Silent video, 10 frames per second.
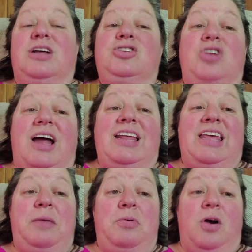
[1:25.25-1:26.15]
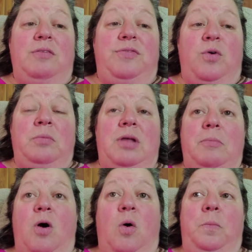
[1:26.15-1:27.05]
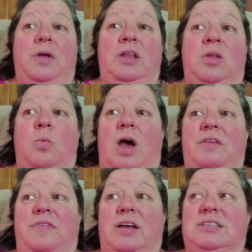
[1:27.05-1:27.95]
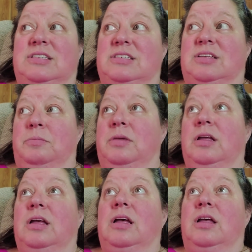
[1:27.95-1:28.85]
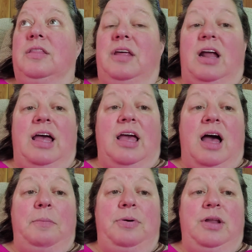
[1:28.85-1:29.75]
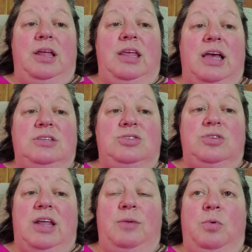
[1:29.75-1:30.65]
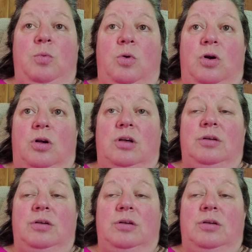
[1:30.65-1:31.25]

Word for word: try to keep y'all informed. I'm hoping the Wi-Fi system that I got put in yesterday will work.